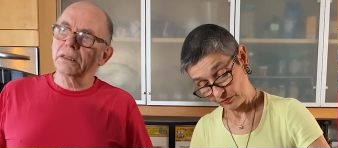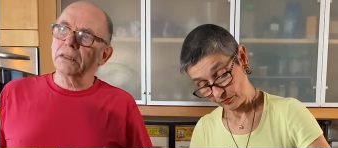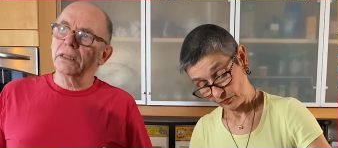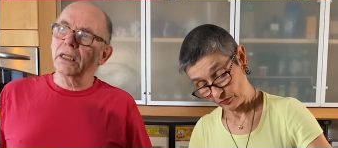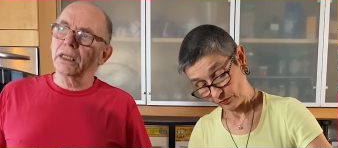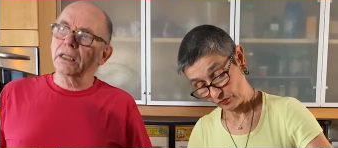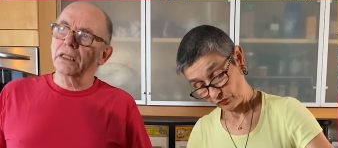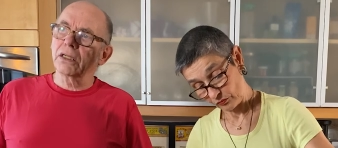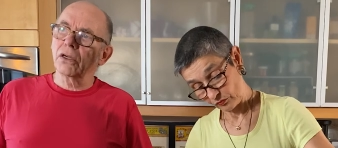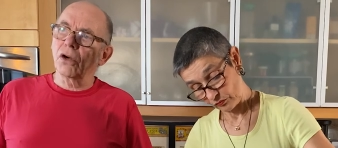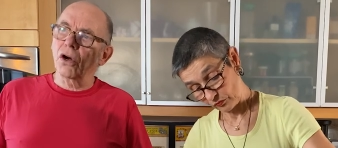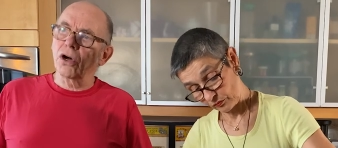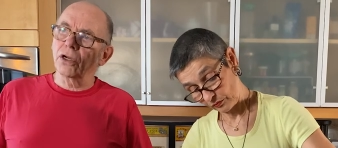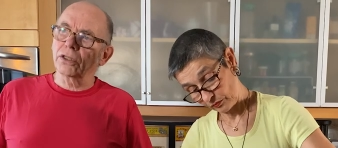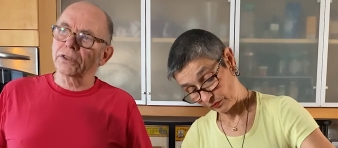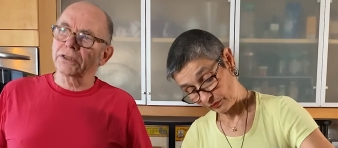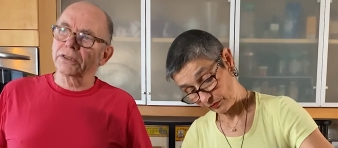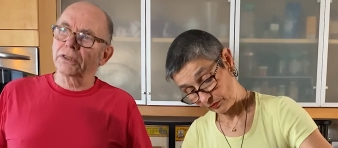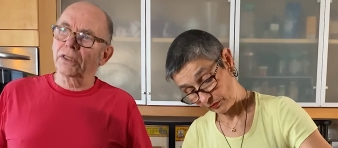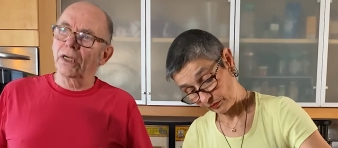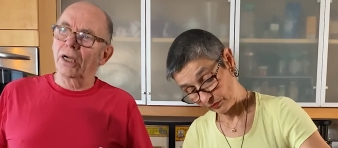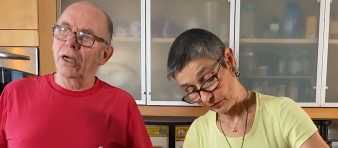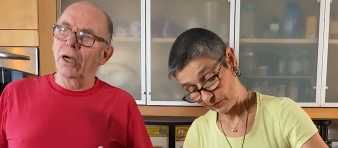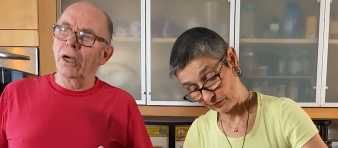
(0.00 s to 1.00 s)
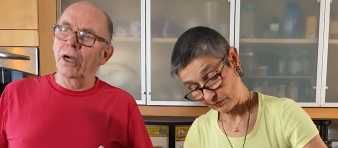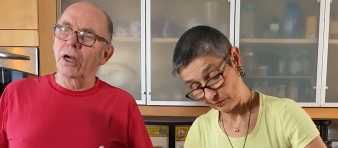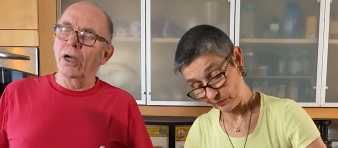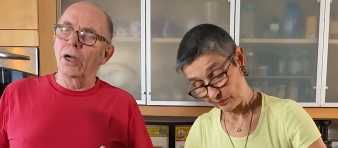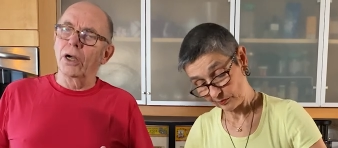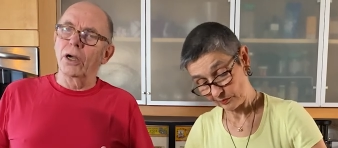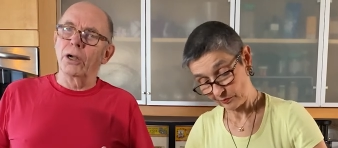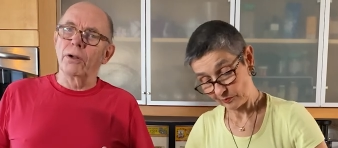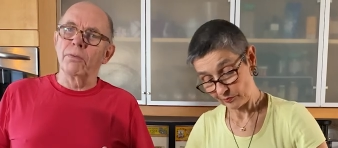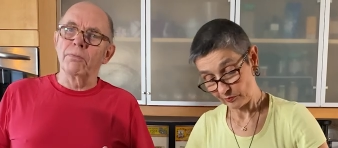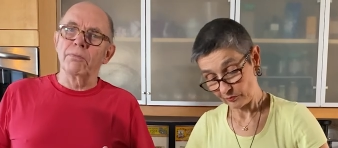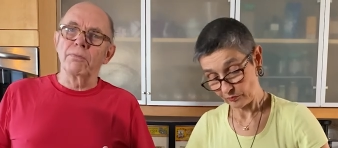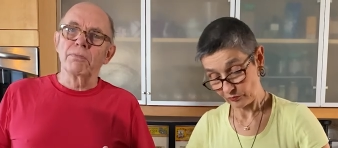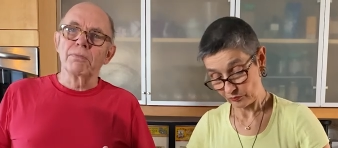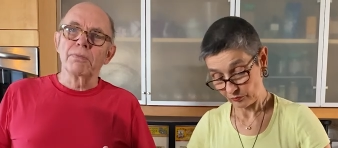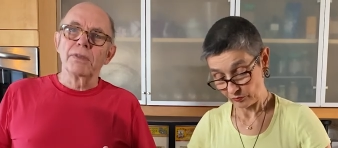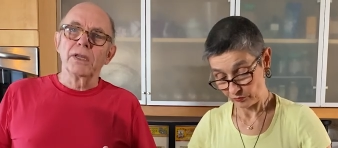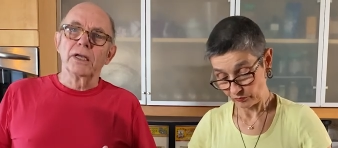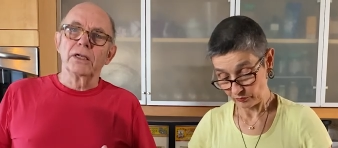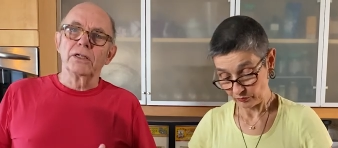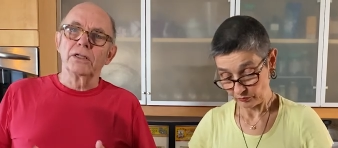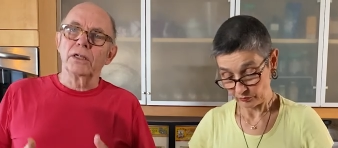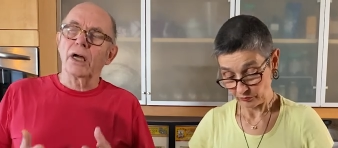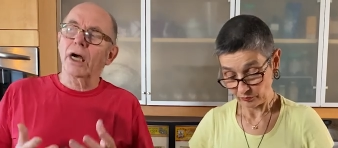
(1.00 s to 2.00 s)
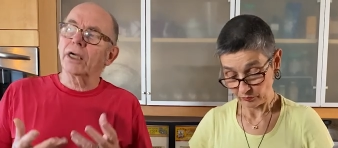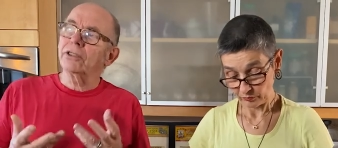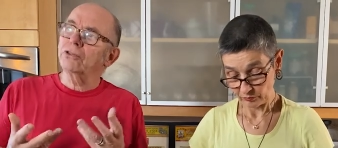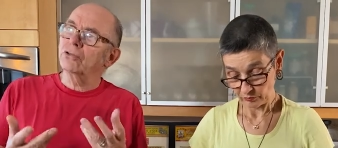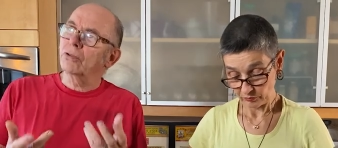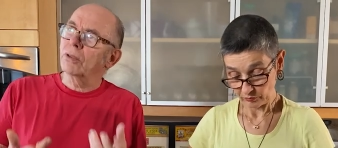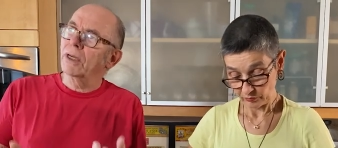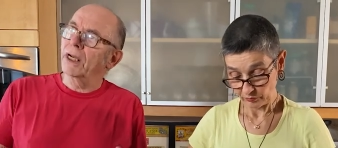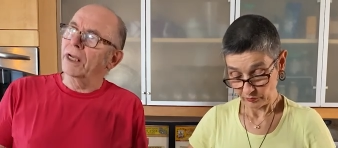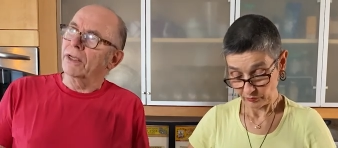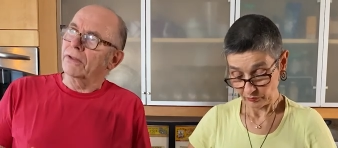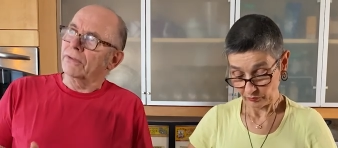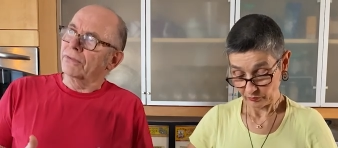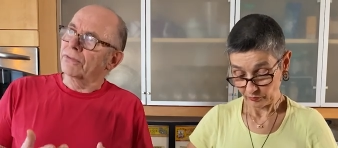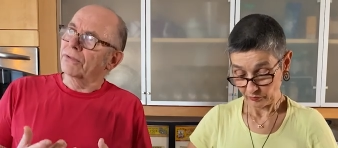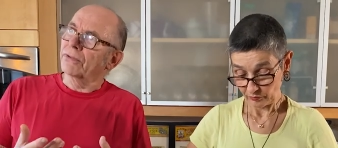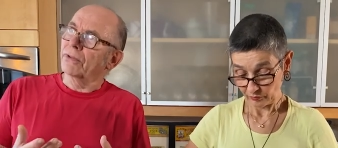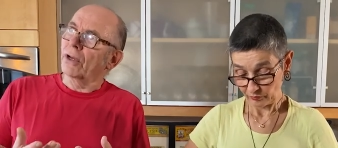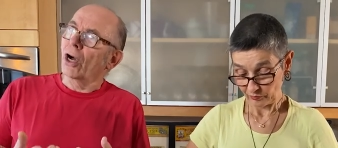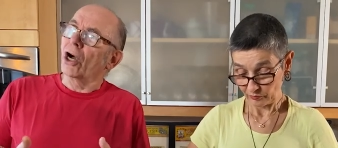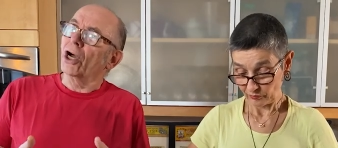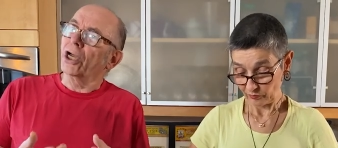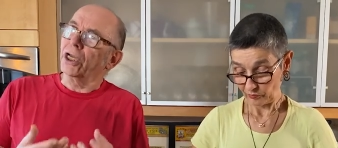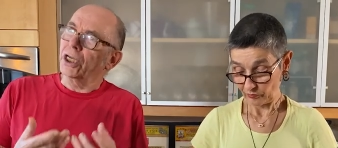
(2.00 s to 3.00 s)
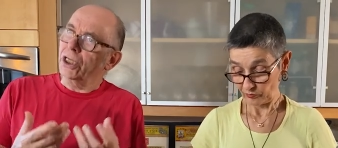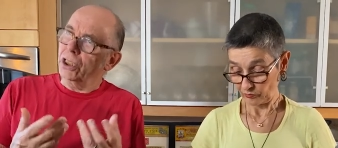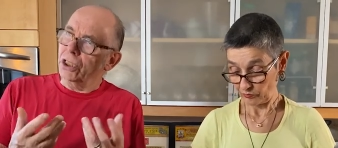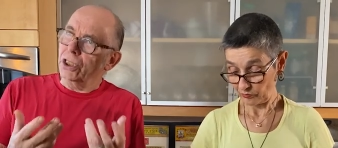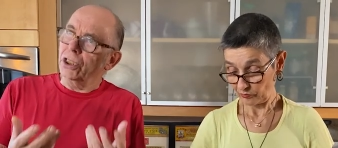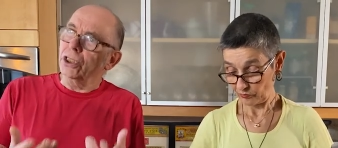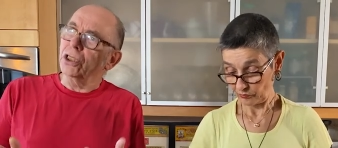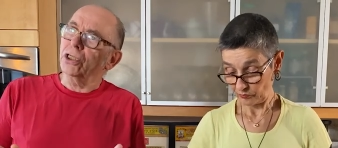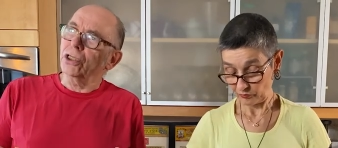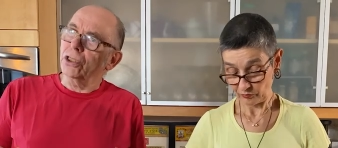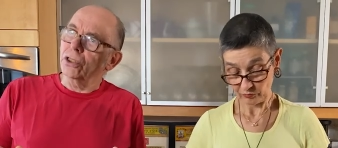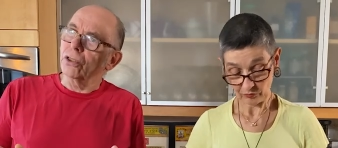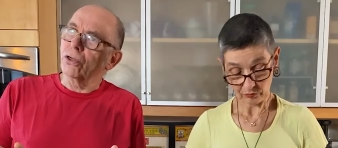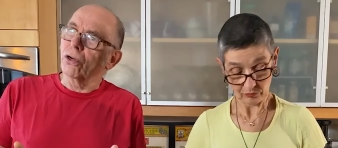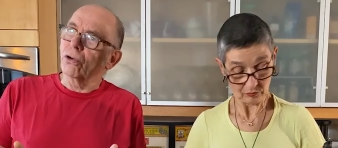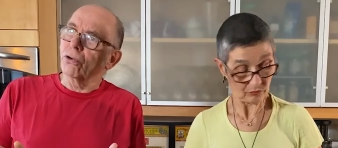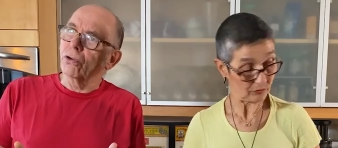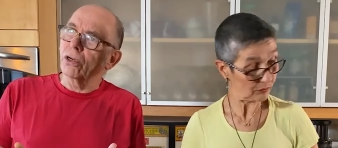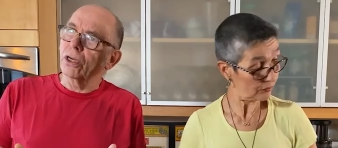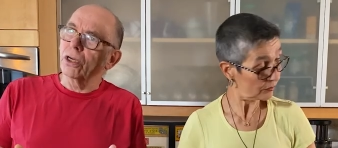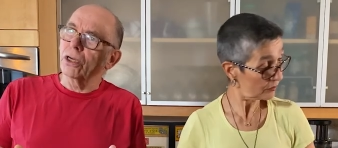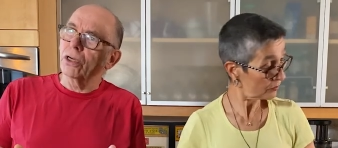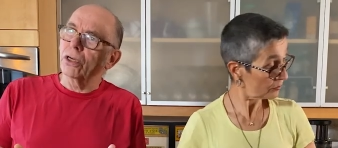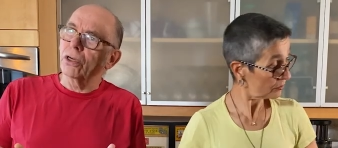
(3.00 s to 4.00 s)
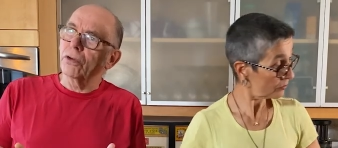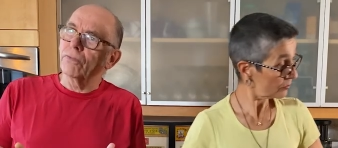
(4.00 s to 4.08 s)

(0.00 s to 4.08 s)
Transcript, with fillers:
Speaker 1: they got uh, nitrates, i.e., you know, uh,